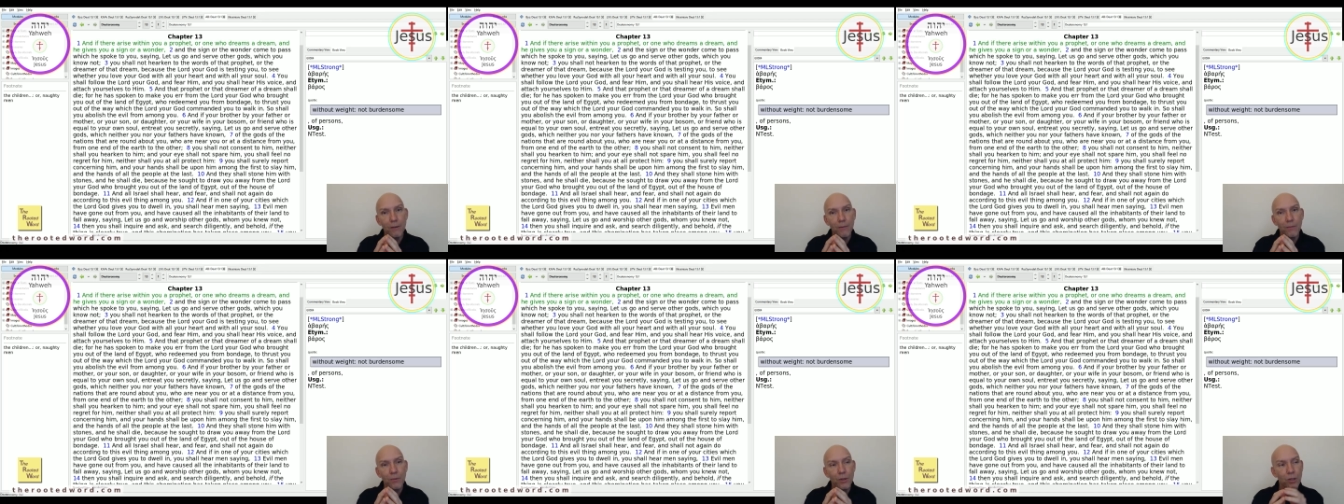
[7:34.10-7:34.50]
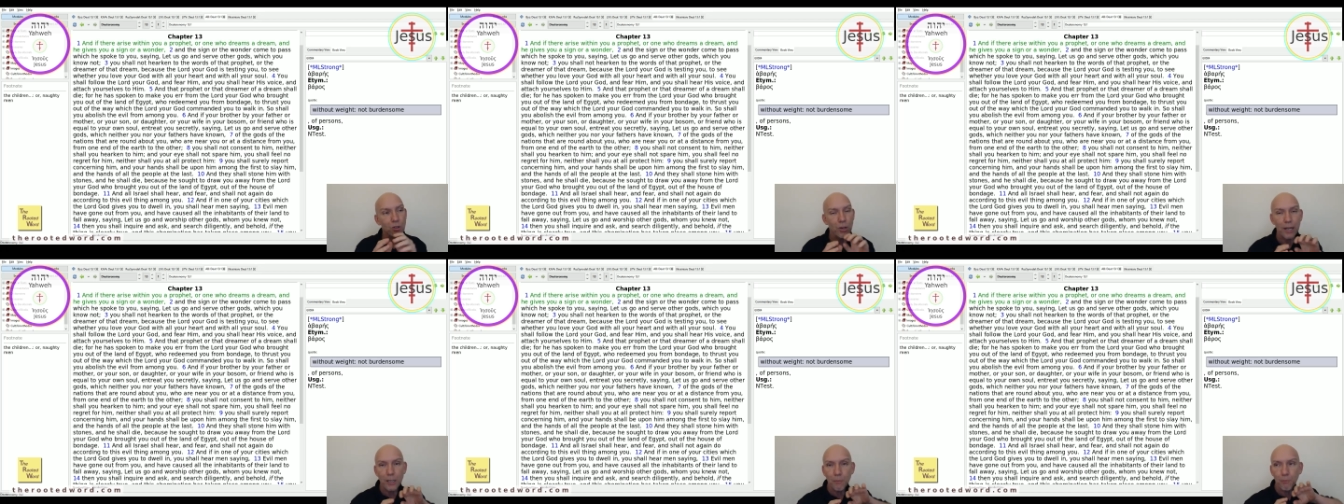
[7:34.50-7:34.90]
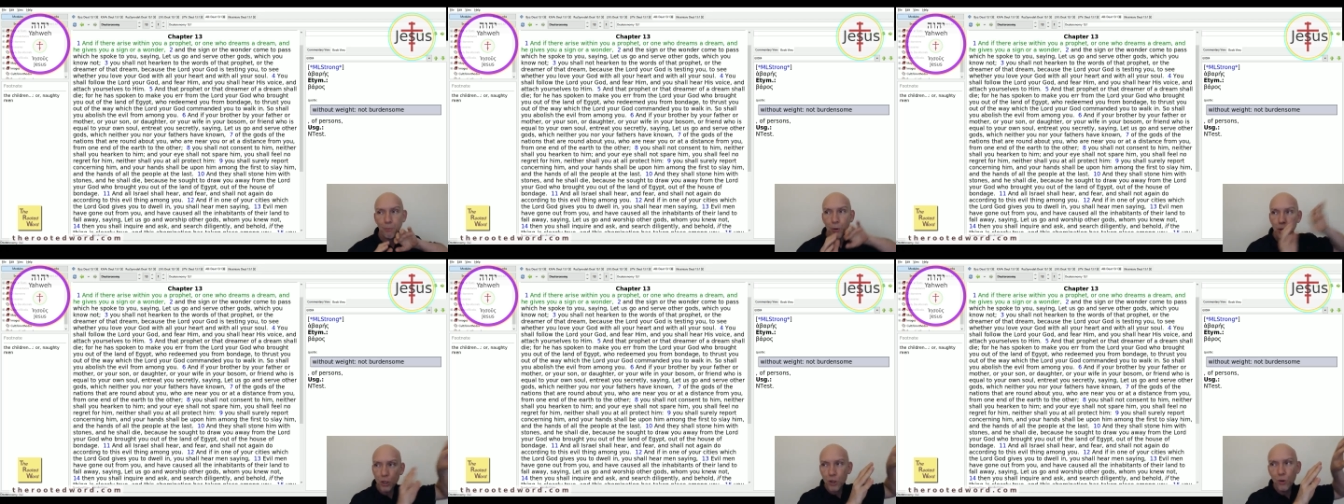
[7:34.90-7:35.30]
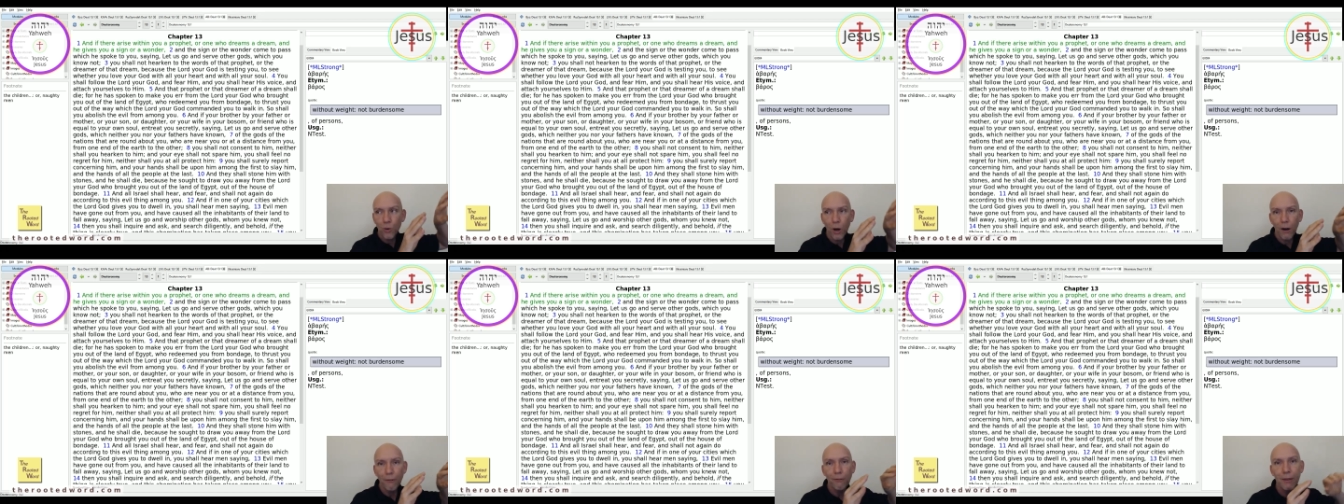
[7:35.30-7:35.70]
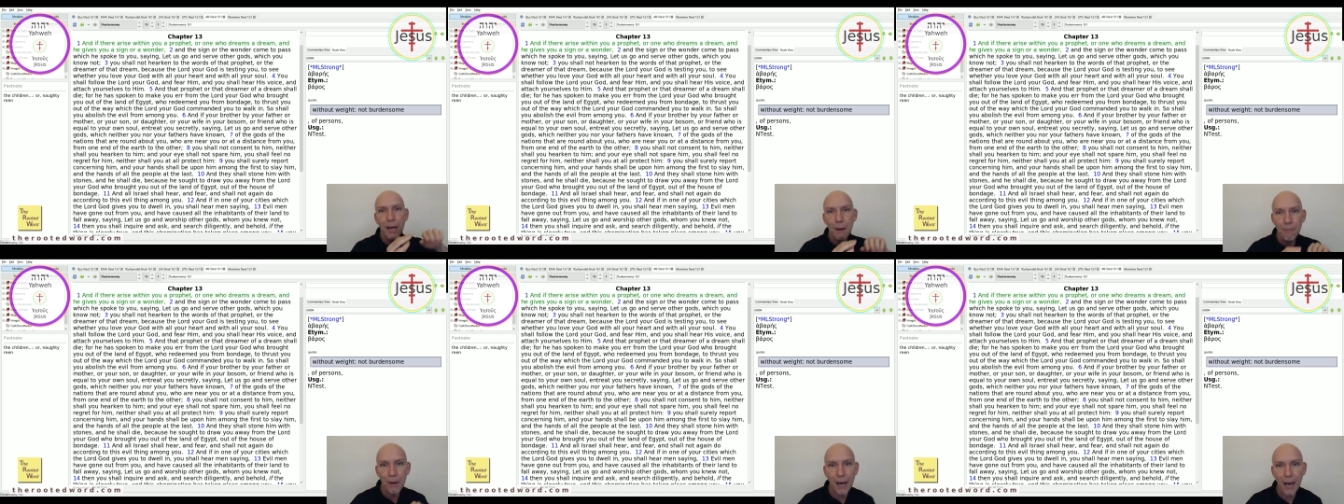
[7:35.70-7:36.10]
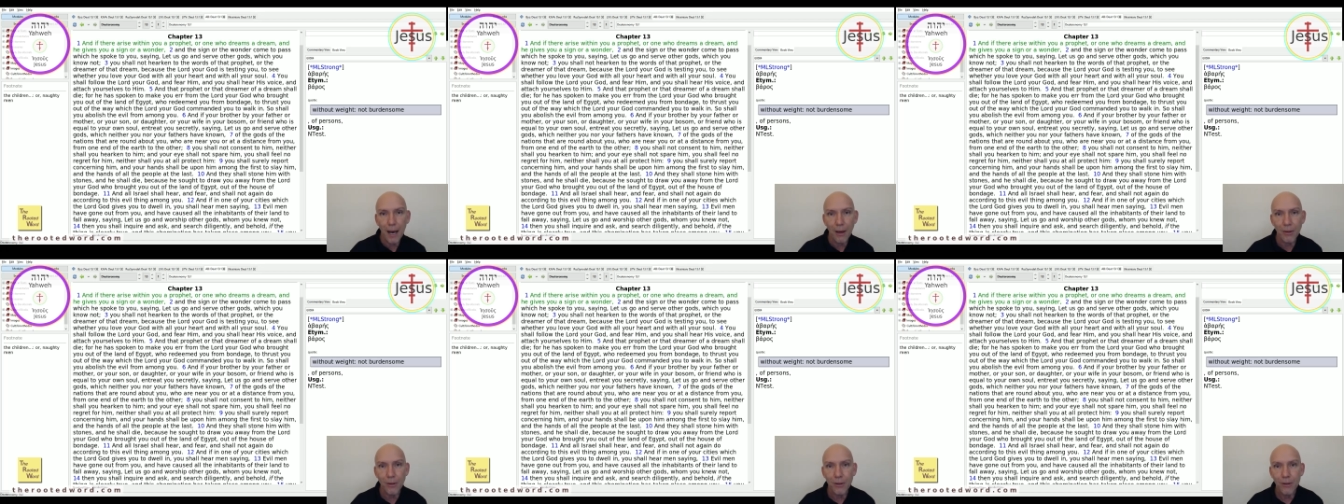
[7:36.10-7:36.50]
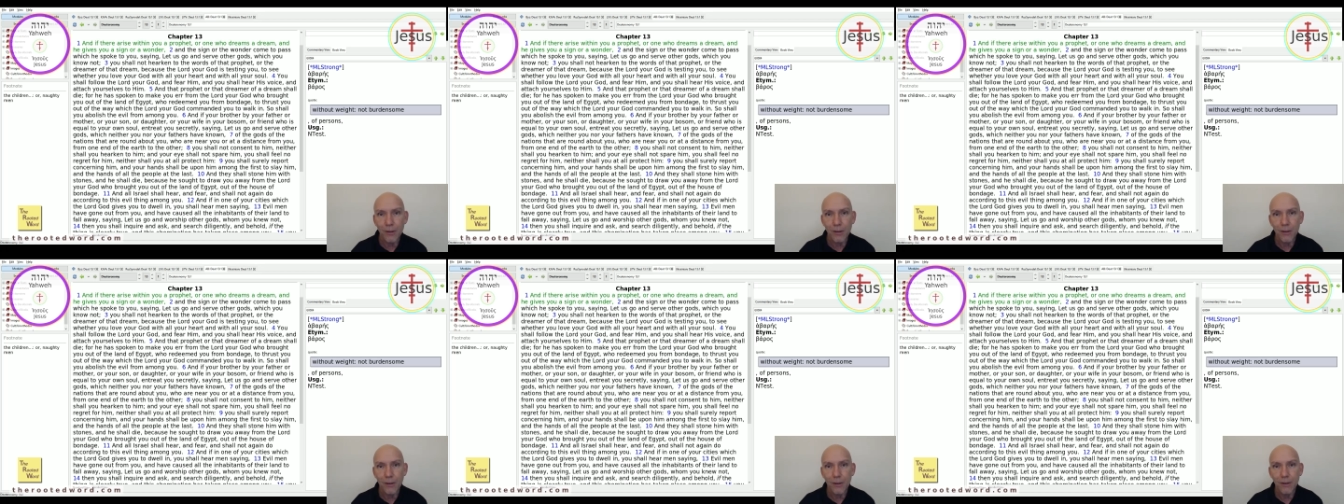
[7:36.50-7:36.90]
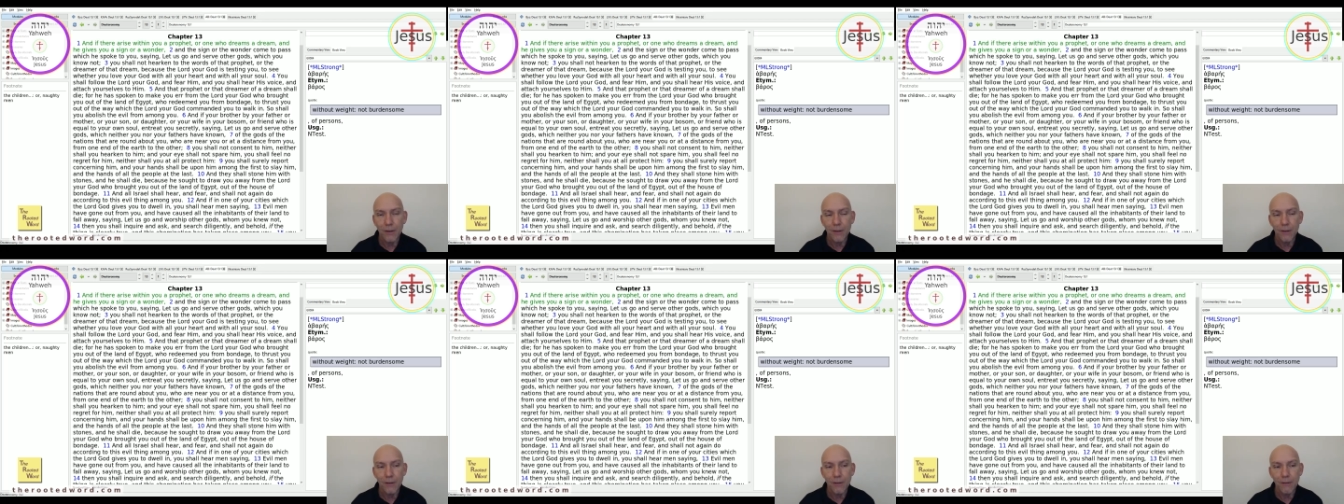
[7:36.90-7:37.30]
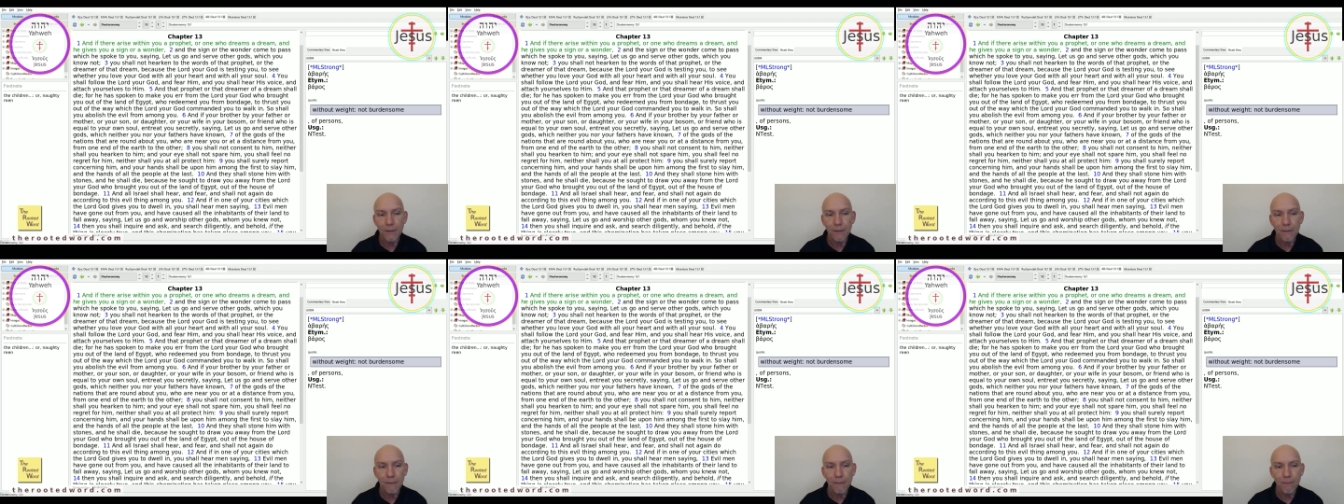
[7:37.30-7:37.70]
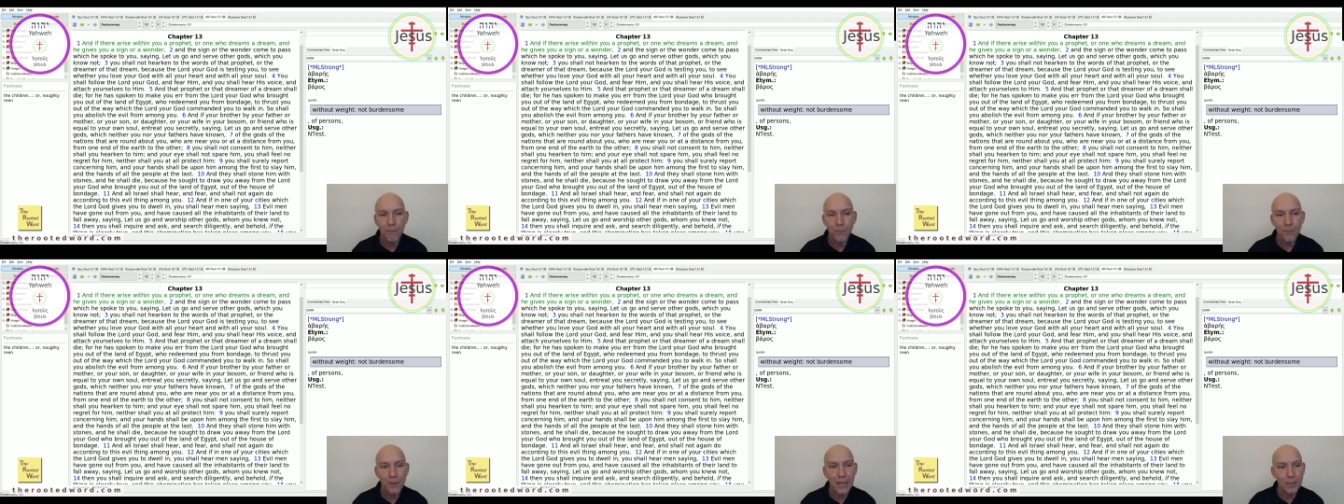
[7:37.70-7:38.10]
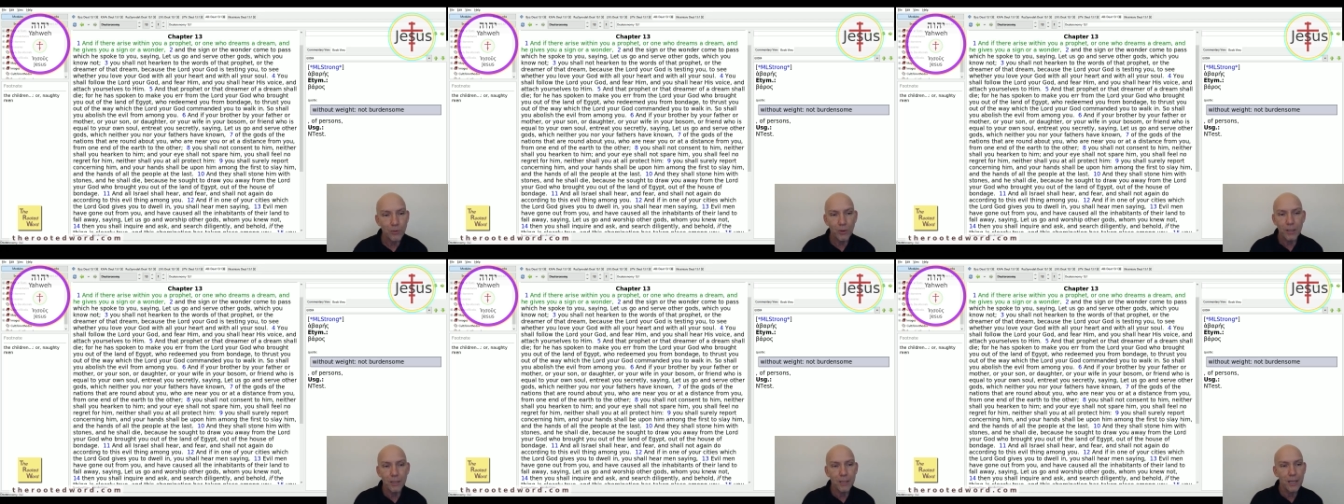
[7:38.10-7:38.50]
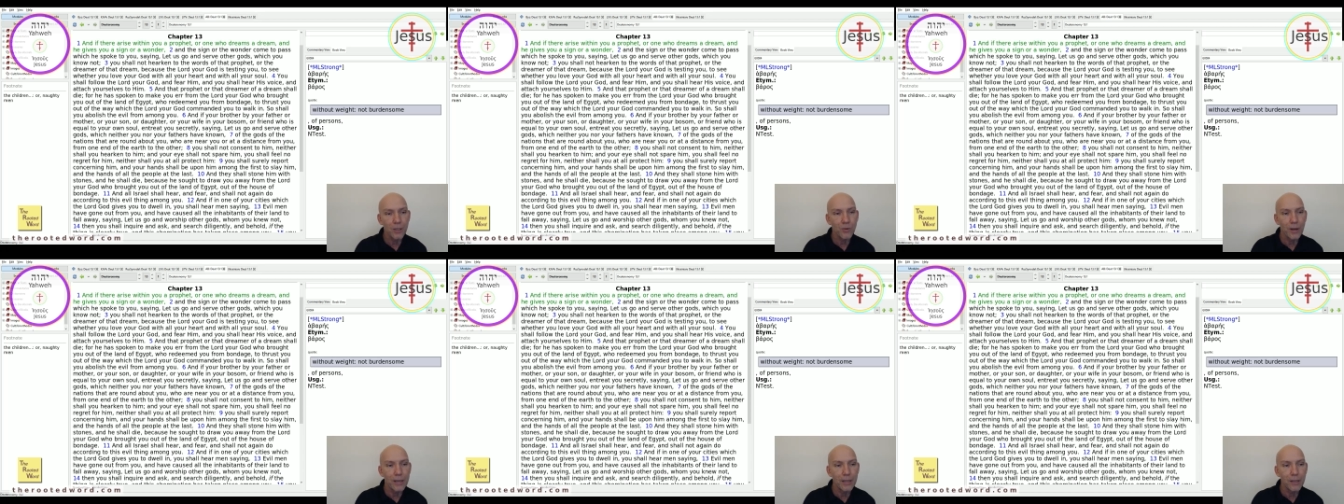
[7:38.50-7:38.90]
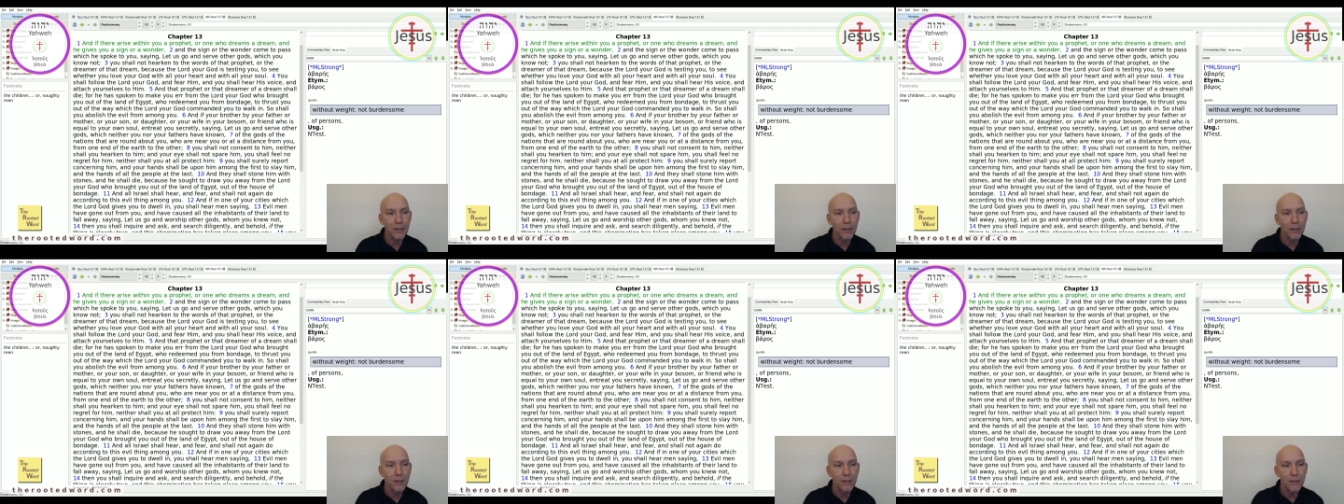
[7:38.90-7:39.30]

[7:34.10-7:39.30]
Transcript: they're trying to push you off of that path. That's what it says right here.